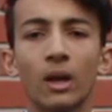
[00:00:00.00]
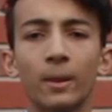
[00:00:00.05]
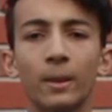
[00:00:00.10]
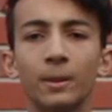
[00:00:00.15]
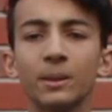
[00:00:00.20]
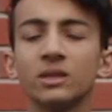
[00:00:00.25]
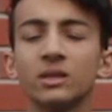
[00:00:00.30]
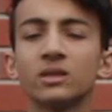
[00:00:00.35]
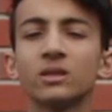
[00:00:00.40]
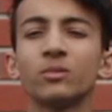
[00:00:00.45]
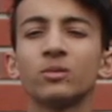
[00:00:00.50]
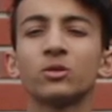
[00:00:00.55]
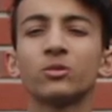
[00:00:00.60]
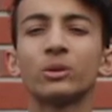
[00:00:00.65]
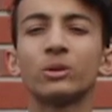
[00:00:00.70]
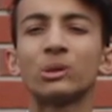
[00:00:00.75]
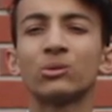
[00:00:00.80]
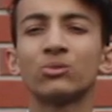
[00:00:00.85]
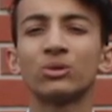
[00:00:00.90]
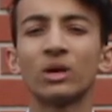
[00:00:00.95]
This
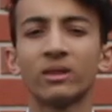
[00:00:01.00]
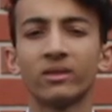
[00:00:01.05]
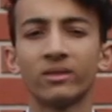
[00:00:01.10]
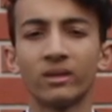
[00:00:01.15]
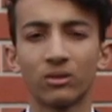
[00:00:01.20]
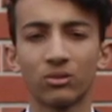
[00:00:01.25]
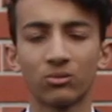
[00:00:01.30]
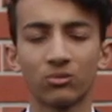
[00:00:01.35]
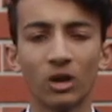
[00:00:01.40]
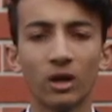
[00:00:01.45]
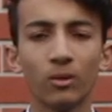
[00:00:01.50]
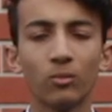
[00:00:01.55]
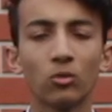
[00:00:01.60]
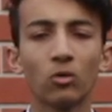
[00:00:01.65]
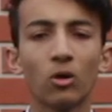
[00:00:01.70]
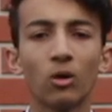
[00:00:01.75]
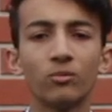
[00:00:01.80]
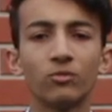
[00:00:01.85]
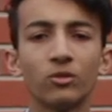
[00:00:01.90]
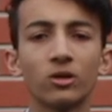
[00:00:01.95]
symmetry states that stable
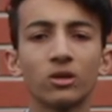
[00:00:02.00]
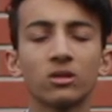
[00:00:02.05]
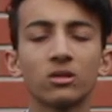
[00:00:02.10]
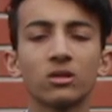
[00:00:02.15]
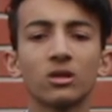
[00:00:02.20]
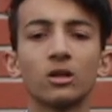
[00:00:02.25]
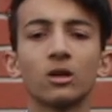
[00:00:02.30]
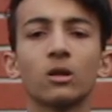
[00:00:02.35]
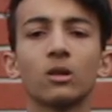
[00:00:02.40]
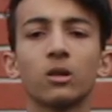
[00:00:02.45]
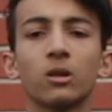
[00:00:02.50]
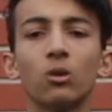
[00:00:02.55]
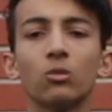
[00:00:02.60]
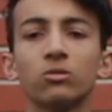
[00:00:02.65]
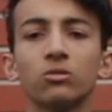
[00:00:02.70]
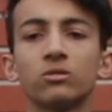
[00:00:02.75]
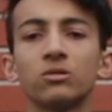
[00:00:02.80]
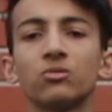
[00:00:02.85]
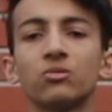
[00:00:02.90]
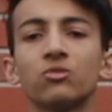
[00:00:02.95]
objects in a closed
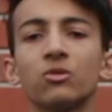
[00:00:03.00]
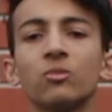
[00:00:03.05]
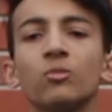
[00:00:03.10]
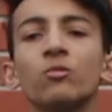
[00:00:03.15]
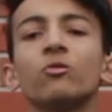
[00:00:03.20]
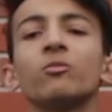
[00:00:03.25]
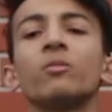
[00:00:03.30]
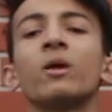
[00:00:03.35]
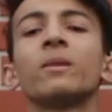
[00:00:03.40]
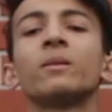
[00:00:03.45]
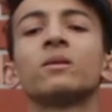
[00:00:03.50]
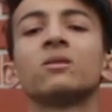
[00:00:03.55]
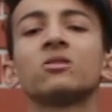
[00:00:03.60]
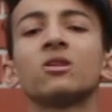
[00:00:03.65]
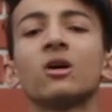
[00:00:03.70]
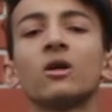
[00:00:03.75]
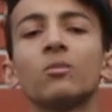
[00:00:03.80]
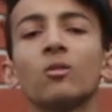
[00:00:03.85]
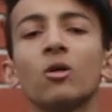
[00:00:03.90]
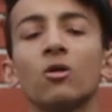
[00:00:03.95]
system remain the same
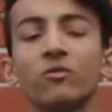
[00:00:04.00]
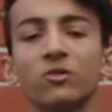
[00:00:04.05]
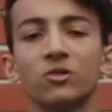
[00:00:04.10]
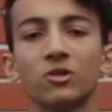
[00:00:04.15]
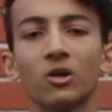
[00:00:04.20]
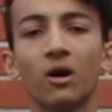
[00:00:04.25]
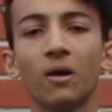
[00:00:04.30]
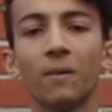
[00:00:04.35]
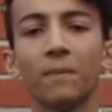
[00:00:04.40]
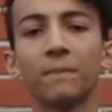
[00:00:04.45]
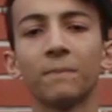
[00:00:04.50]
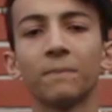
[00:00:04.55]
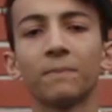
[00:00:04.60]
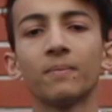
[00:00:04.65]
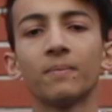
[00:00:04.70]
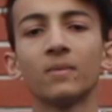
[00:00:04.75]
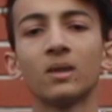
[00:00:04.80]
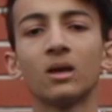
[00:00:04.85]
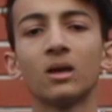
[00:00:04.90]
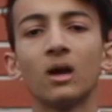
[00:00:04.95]
over time.
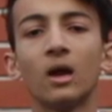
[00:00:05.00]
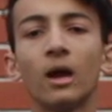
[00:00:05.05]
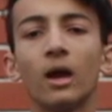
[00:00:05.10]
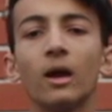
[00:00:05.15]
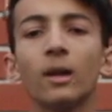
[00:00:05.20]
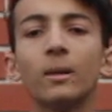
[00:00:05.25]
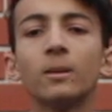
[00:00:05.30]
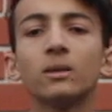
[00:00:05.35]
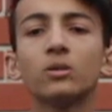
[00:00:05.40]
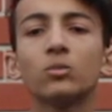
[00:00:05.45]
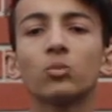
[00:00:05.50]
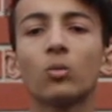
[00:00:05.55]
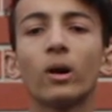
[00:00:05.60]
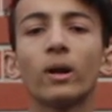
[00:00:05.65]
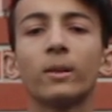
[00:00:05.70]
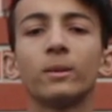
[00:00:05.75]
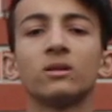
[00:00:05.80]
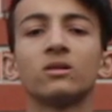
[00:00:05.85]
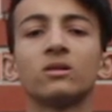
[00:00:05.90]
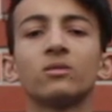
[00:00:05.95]
In this way,
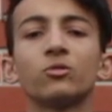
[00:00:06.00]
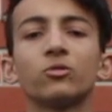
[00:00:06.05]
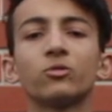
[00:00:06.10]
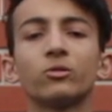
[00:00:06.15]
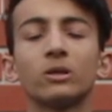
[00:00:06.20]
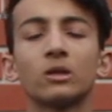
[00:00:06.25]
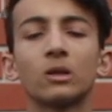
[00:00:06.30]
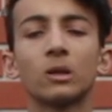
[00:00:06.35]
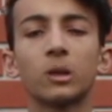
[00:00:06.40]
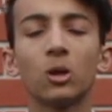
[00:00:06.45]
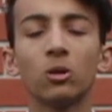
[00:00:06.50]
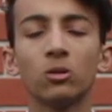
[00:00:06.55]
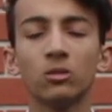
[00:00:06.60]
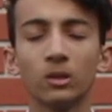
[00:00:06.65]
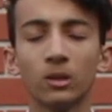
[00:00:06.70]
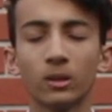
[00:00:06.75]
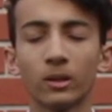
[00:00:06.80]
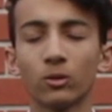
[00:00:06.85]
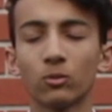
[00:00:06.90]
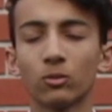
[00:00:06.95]
the symmetry is
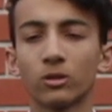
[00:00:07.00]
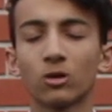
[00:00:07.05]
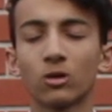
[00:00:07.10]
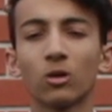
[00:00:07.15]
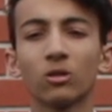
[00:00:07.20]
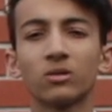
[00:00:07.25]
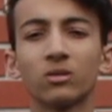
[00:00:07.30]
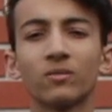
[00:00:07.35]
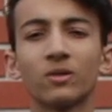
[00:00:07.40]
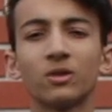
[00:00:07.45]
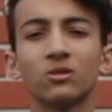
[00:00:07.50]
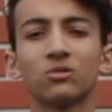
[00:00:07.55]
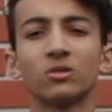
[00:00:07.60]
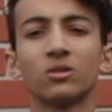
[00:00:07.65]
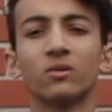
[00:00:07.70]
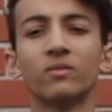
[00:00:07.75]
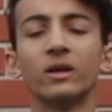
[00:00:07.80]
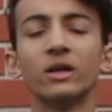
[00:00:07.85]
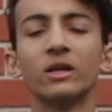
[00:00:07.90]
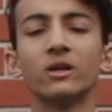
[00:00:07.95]
closely linked with the conservation
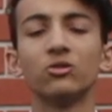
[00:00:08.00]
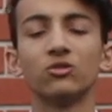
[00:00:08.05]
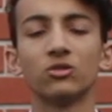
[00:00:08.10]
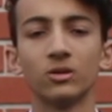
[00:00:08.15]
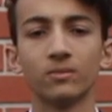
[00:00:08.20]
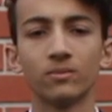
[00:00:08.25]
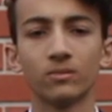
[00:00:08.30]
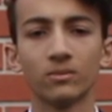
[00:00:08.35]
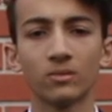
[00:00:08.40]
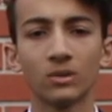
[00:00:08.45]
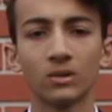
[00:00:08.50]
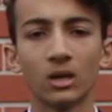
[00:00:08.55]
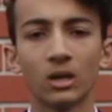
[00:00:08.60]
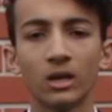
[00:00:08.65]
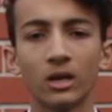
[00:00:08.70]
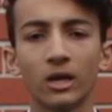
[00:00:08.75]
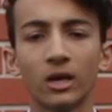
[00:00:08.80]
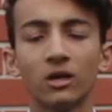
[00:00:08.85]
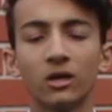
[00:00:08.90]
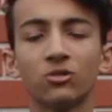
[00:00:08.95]
of energy.
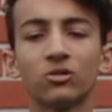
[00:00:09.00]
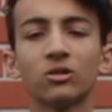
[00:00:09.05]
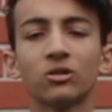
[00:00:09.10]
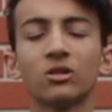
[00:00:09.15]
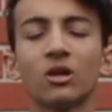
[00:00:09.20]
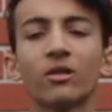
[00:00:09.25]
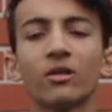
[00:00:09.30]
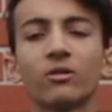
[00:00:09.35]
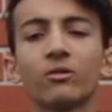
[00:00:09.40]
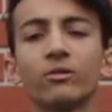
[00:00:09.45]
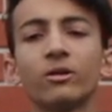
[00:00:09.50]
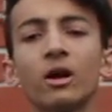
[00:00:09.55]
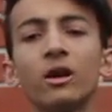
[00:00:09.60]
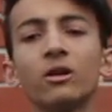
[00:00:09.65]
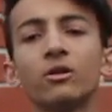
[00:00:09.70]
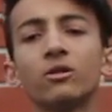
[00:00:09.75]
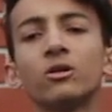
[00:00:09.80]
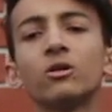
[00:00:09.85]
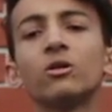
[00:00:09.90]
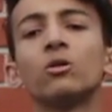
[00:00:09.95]
Energy is neither
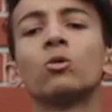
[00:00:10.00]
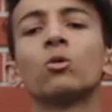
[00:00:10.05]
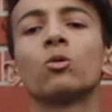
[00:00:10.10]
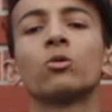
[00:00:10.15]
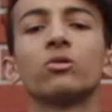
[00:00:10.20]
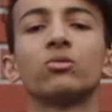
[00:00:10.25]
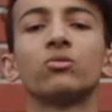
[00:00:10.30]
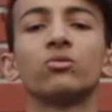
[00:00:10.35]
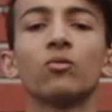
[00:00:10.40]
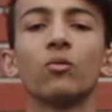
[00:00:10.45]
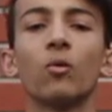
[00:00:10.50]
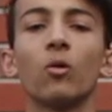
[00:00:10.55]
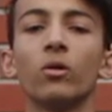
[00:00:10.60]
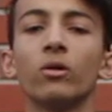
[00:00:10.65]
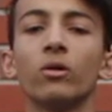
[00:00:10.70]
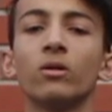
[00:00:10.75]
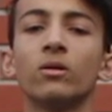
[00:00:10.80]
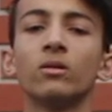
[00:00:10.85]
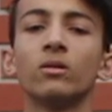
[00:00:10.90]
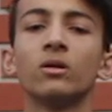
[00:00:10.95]
created nor
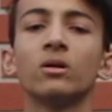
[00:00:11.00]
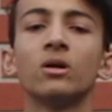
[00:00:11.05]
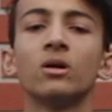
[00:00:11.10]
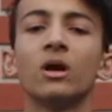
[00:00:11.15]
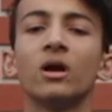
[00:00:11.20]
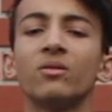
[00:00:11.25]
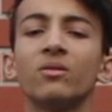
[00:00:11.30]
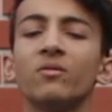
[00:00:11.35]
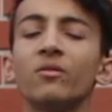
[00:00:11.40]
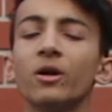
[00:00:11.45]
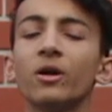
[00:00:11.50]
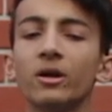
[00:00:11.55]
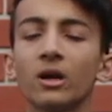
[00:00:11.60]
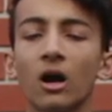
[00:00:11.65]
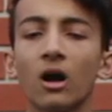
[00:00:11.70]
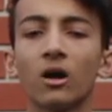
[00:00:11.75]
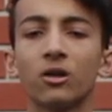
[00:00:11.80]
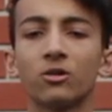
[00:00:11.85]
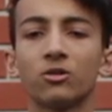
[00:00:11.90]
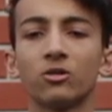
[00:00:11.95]
destroyed. It's very
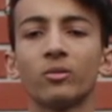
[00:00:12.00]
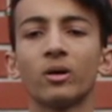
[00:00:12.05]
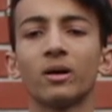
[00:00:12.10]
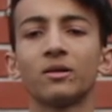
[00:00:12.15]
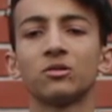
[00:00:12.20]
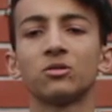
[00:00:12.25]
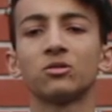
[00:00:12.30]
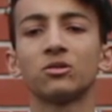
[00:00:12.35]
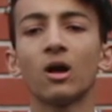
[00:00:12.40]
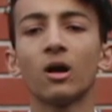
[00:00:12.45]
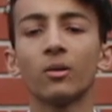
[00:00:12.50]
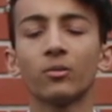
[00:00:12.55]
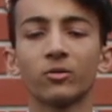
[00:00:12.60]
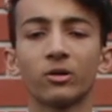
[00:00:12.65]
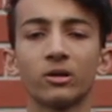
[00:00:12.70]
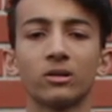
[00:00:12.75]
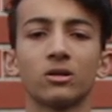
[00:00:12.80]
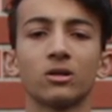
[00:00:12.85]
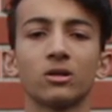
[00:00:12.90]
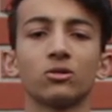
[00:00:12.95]
hard to imagine time
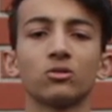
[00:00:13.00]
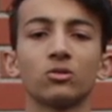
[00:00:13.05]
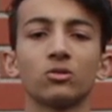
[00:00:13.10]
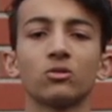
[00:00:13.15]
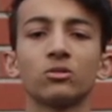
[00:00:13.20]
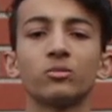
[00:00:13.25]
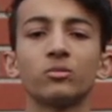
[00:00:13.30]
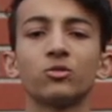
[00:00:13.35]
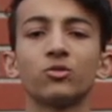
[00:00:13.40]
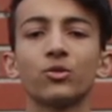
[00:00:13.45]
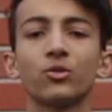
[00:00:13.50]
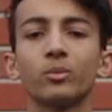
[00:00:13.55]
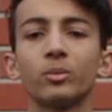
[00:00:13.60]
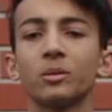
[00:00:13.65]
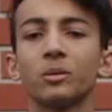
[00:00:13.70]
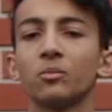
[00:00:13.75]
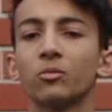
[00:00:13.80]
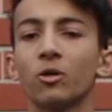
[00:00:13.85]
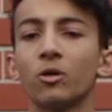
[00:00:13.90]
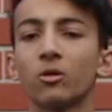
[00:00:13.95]
translational symmetry being
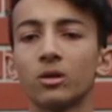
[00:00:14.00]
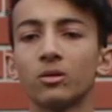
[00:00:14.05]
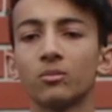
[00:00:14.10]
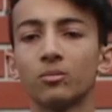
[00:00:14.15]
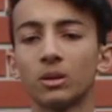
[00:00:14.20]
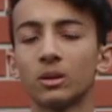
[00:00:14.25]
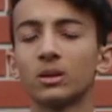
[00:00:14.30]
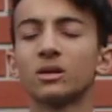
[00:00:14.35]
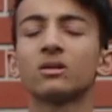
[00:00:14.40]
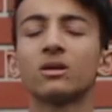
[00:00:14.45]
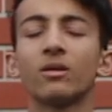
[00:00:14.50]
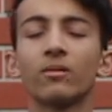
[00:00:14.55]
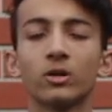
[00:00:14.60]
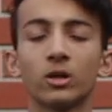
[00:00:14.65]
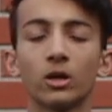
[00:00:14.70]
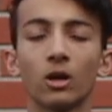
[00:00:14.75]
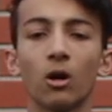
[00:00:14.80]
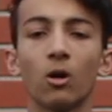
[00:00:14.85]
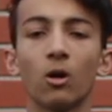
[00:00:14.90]
broken, but let's give it a go.